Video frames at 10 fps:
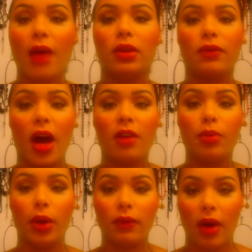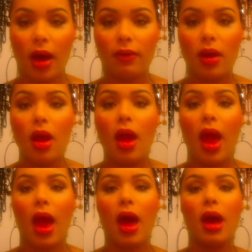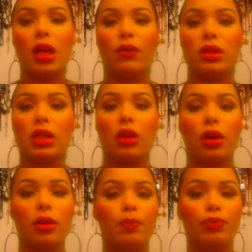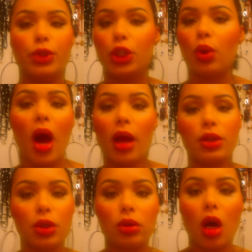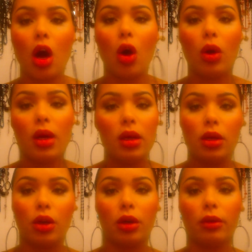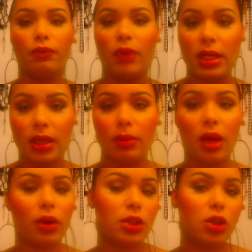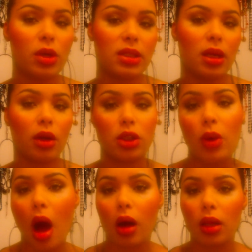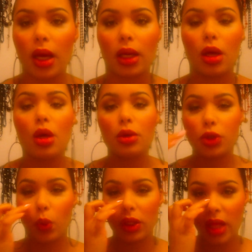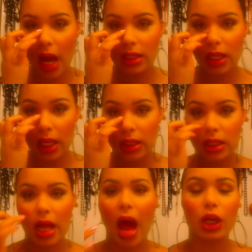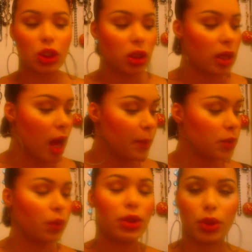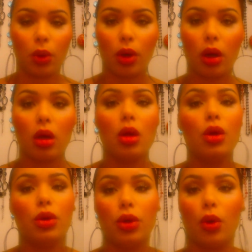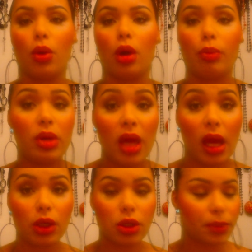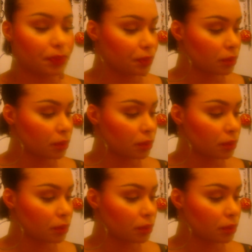to 5.5. And if it's either too high or too low, your face can be either too acidic or too alkaline. So what that does, it actually helps restore your pH.